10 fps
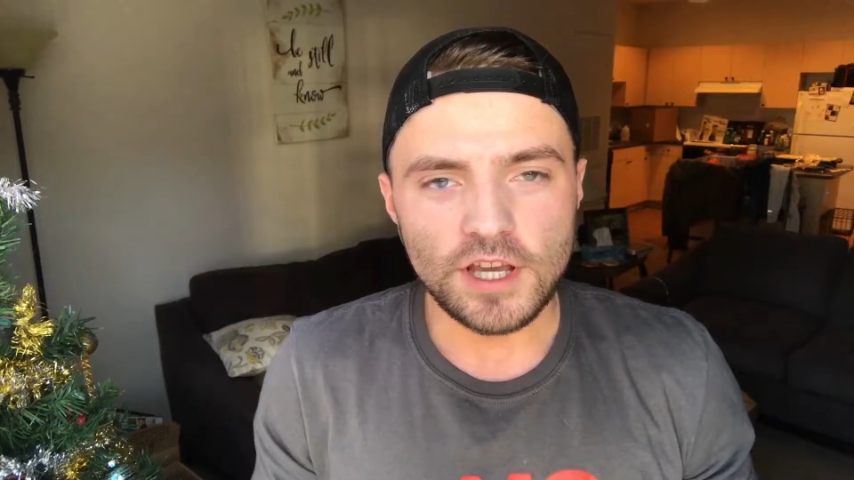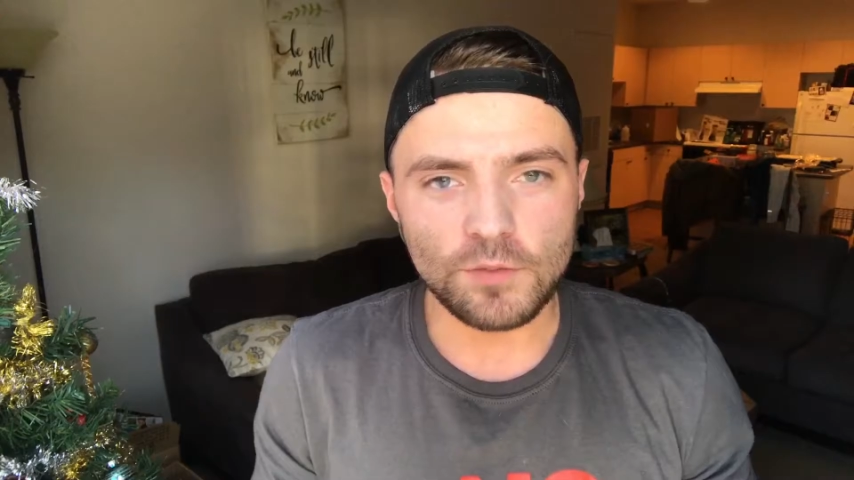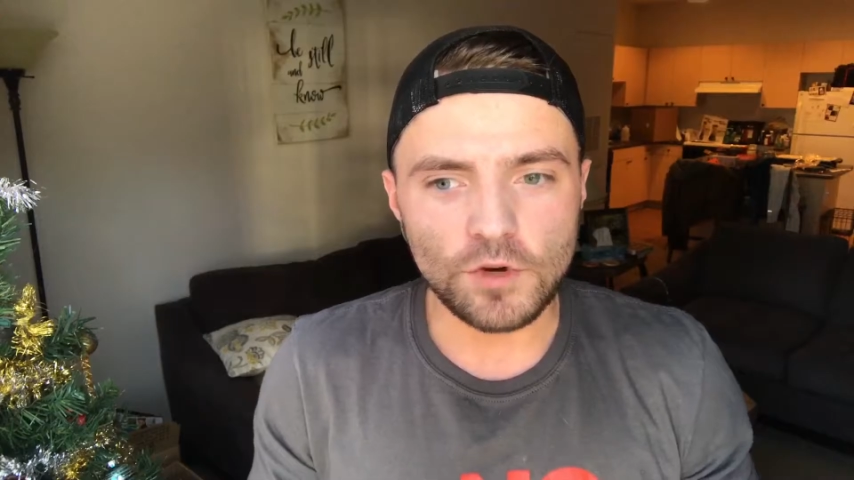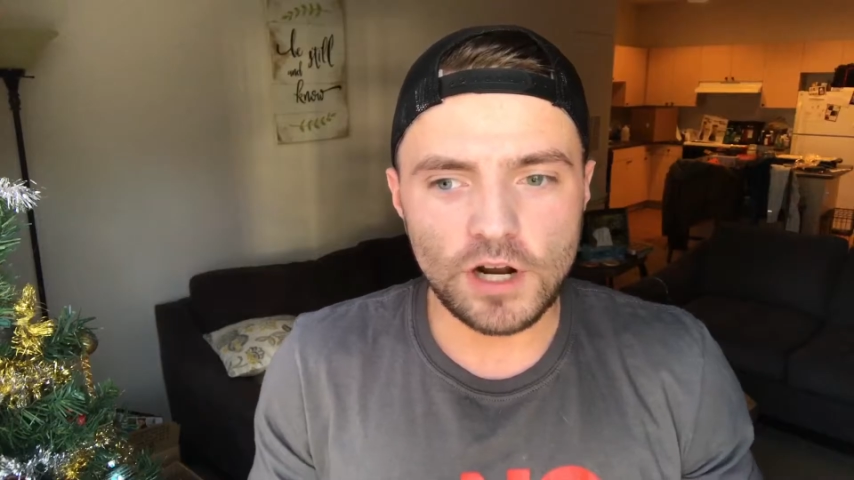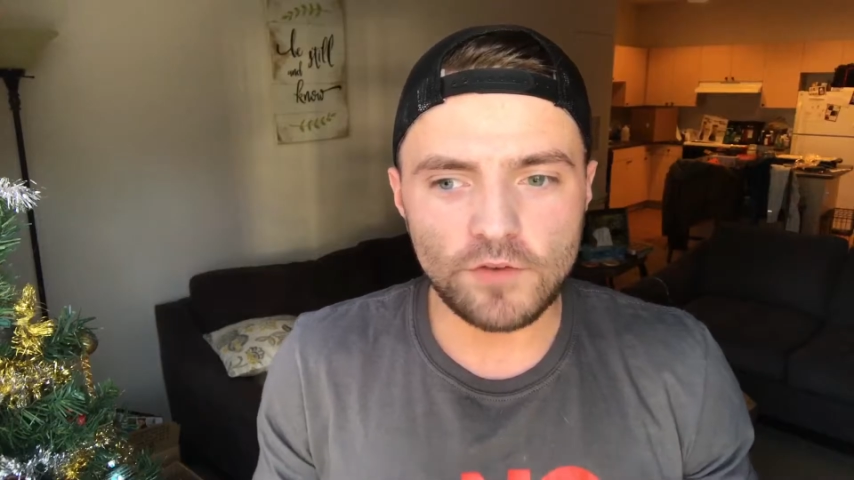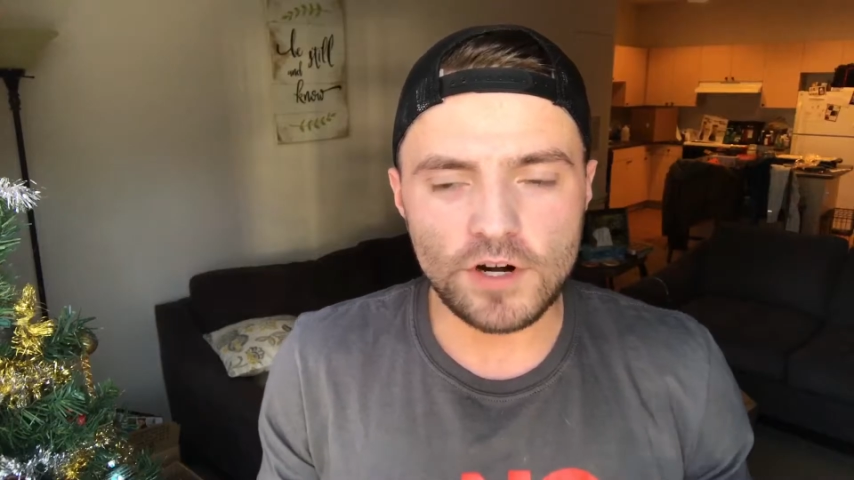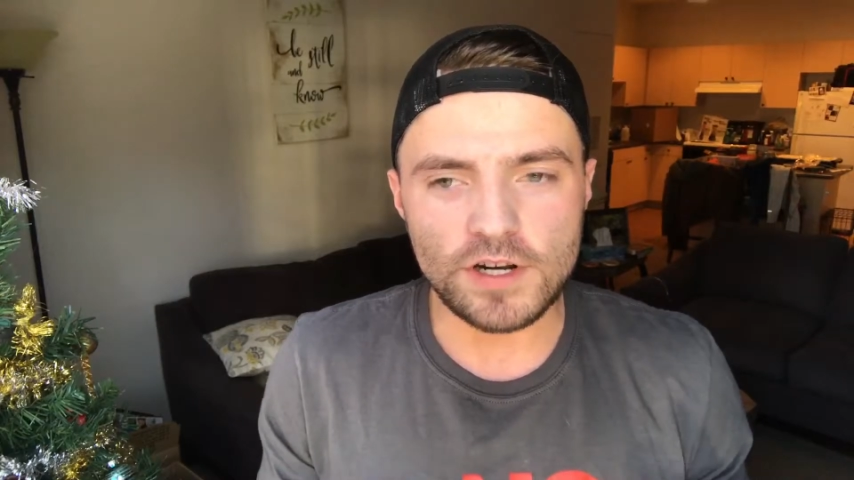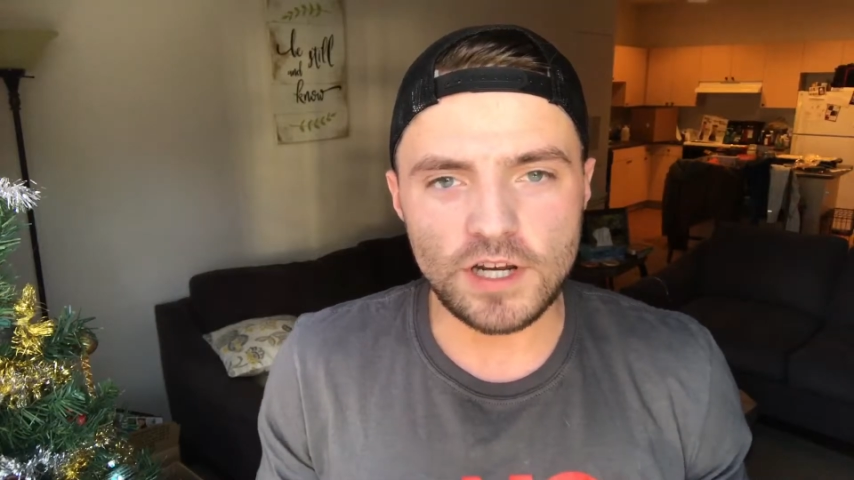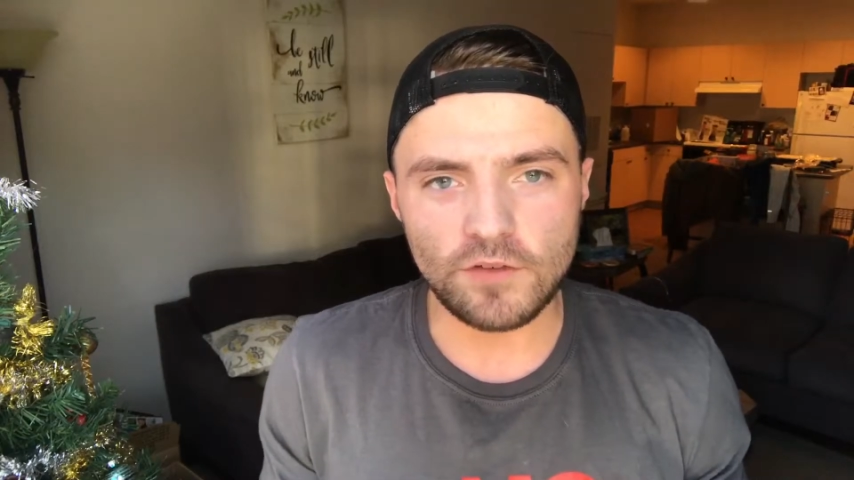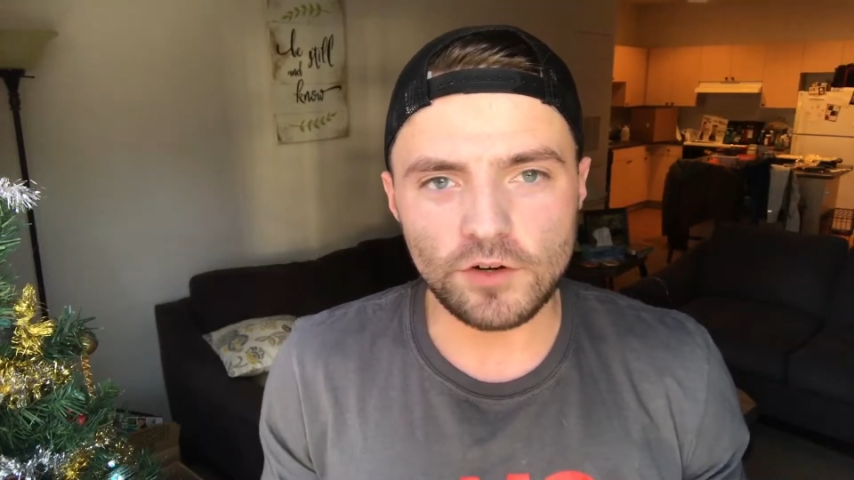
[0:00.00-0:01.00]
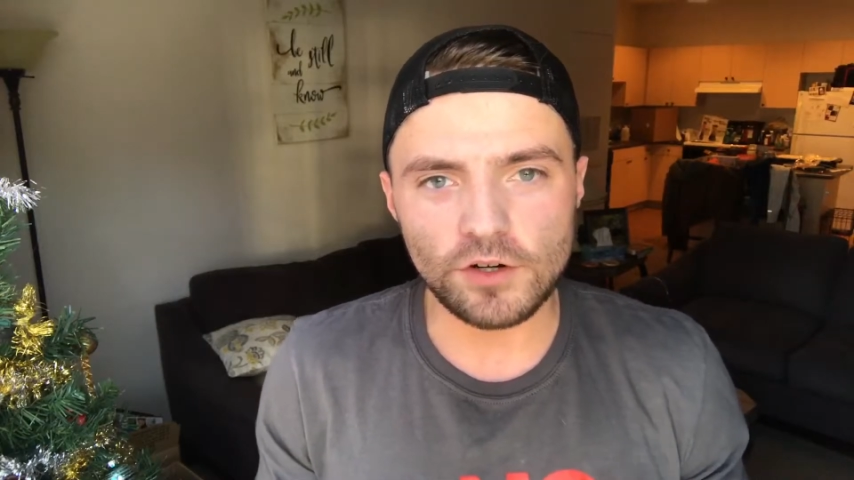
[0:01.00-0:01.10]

in whatever endeavor